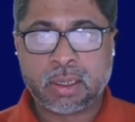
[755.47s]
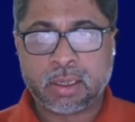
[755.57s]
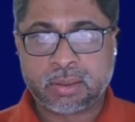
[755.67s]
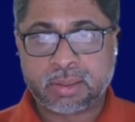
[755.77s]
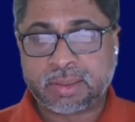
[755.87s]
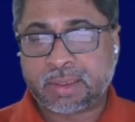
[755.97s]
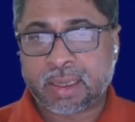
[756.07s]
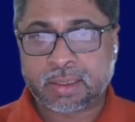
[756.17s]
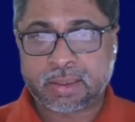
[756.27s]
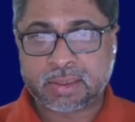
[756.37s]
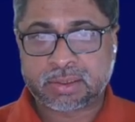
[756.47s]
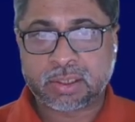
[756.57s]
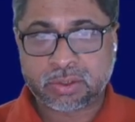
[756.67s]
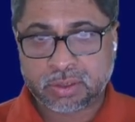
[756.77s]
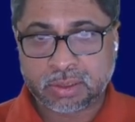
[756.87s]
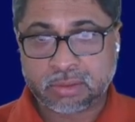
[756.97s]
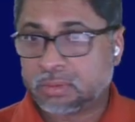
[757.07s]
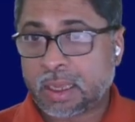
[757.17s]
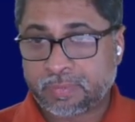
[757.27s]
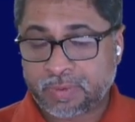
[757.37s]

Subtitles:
that essentially